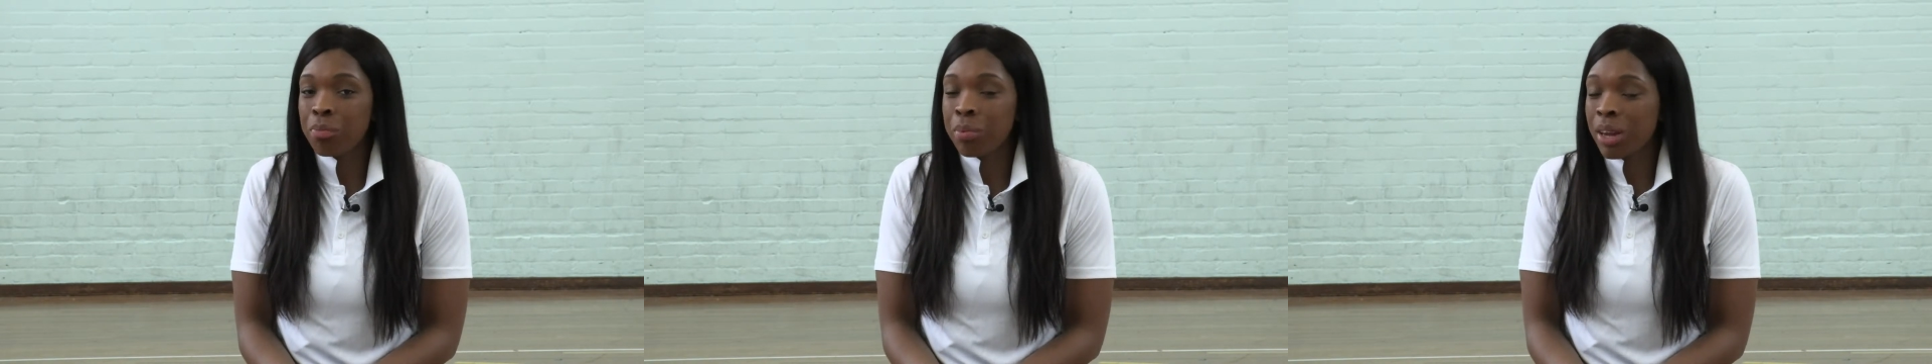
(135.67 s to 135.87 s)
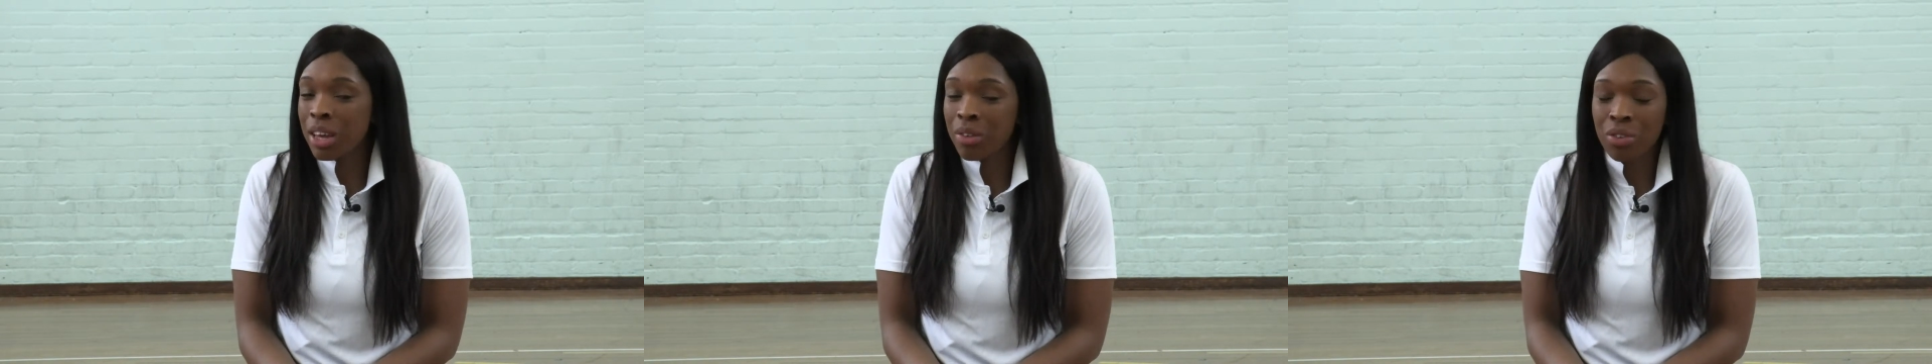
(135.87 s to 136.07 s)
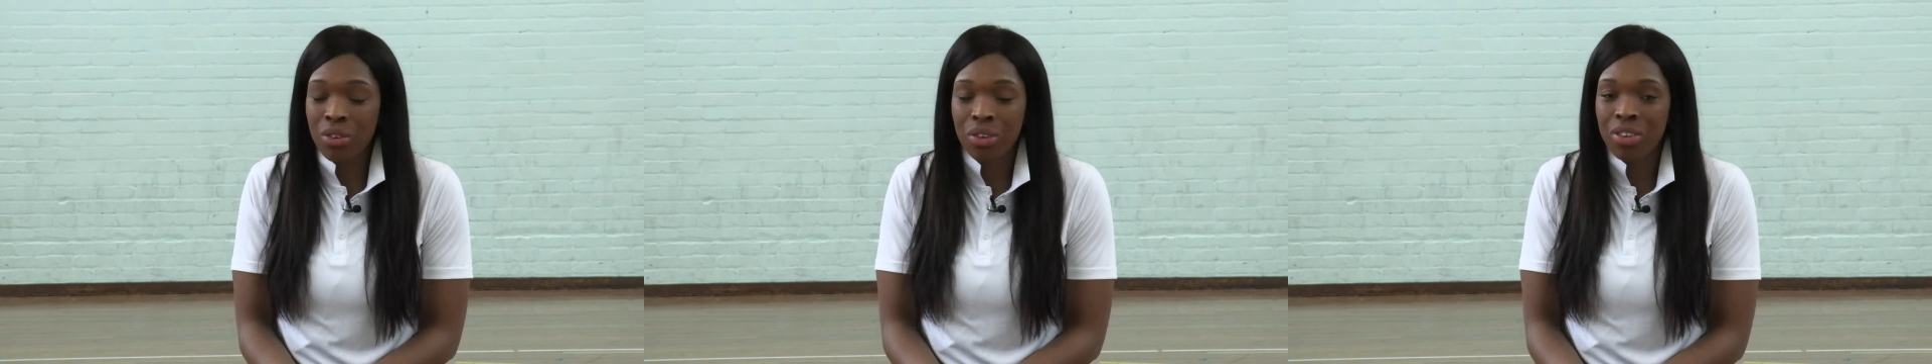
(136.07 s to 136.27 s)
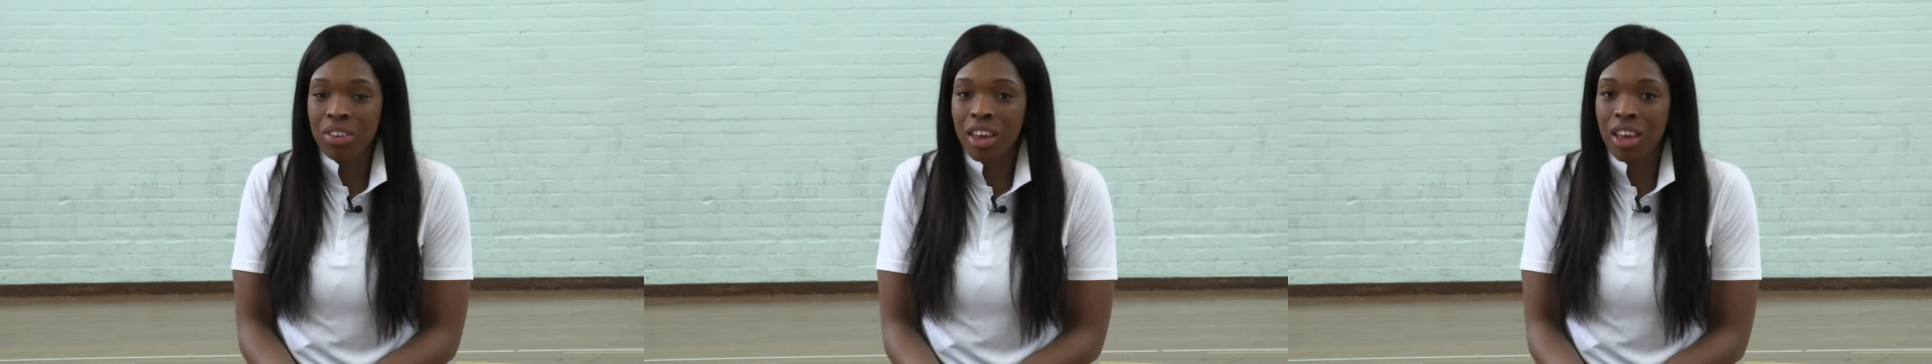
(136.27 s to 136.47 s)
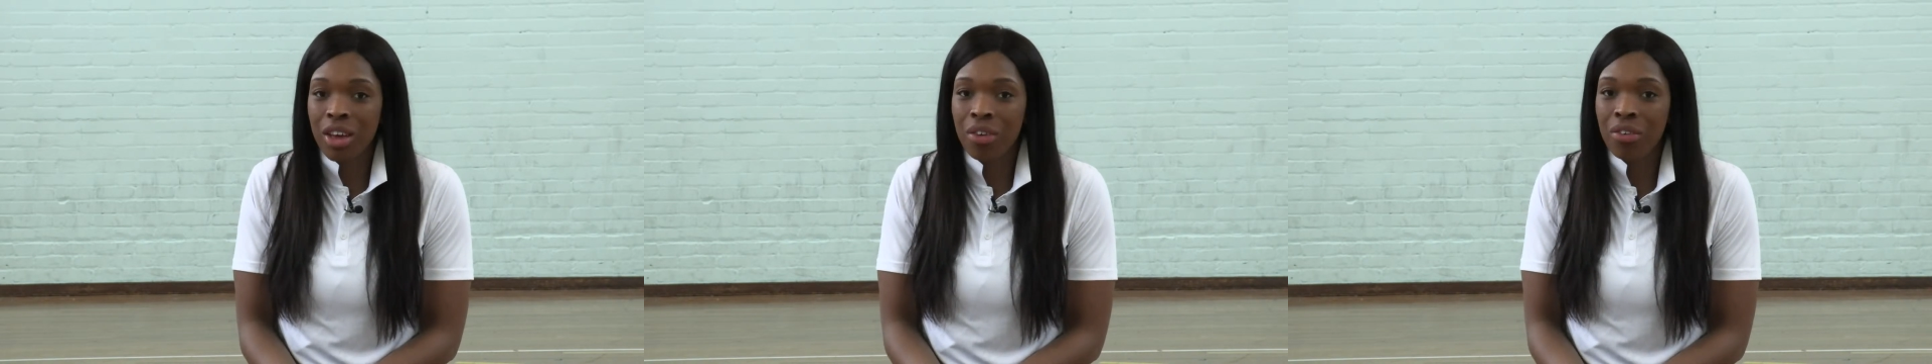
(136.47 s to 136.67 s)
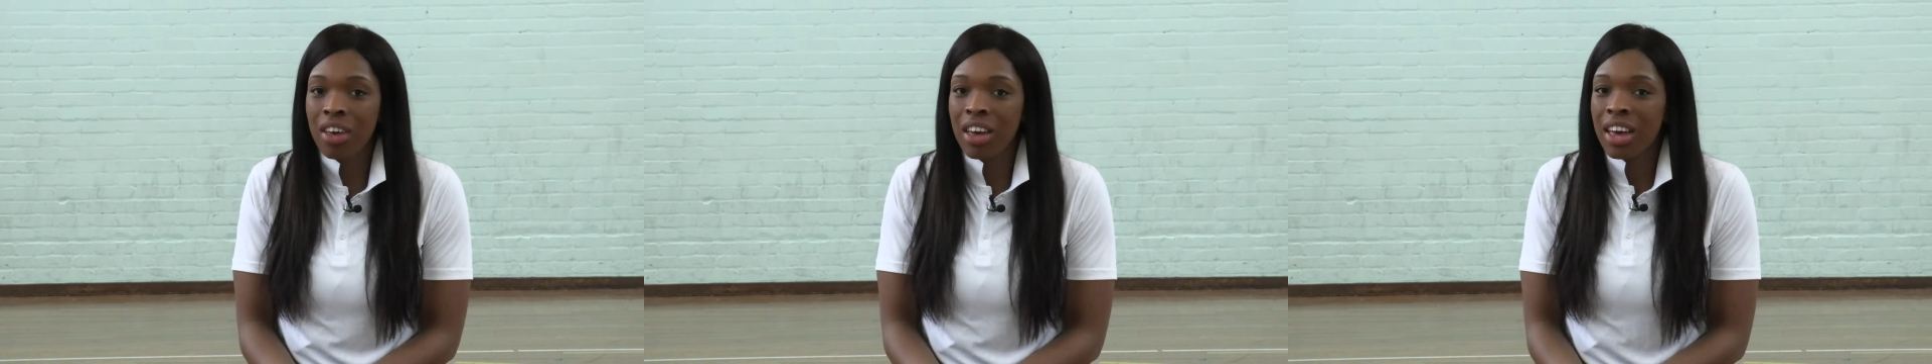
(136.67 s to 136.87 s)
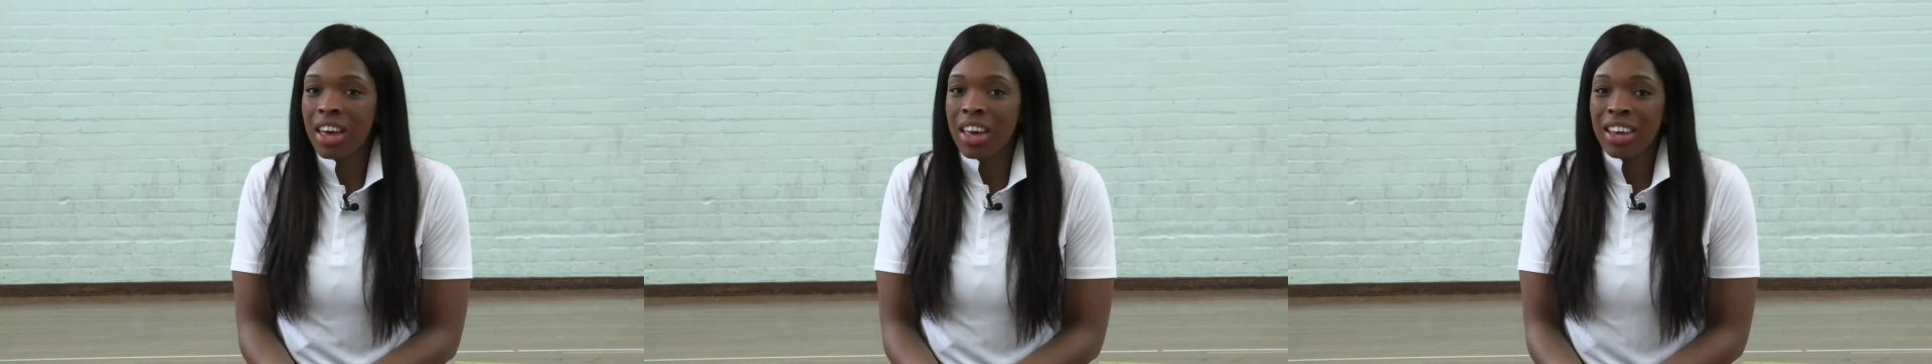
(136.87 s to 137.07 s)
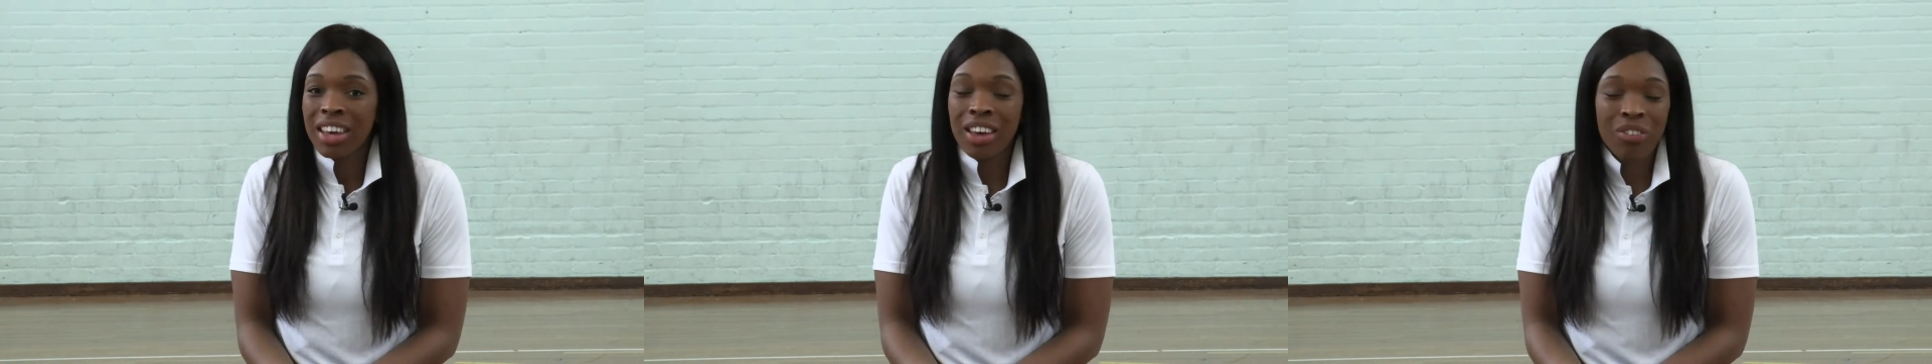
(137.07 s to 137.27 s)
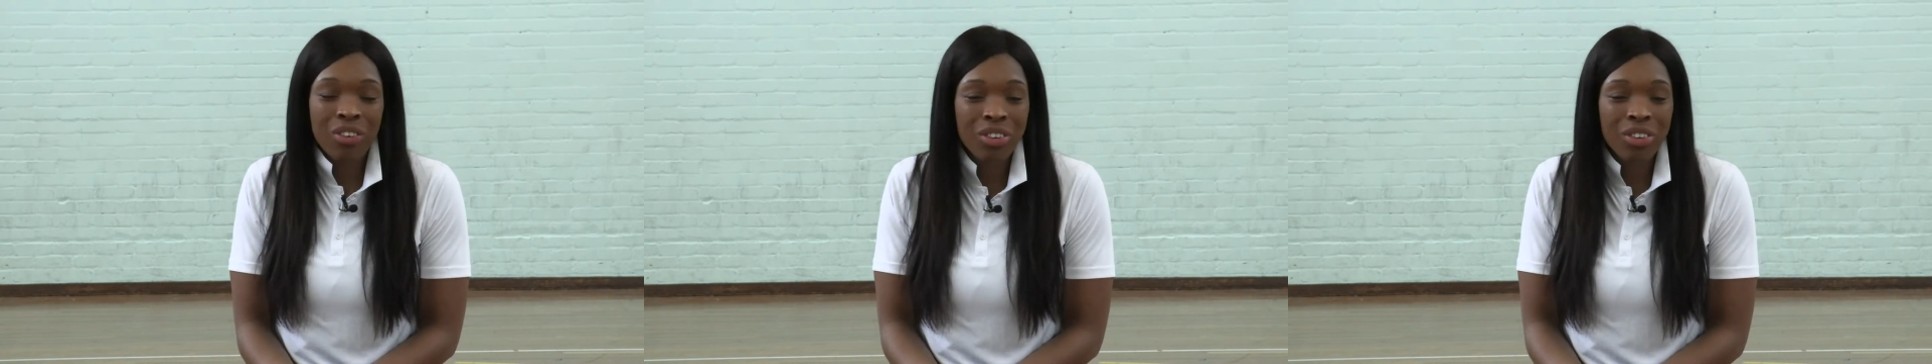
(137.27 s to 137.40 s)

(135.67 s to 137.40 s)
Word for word: believe in yourself, give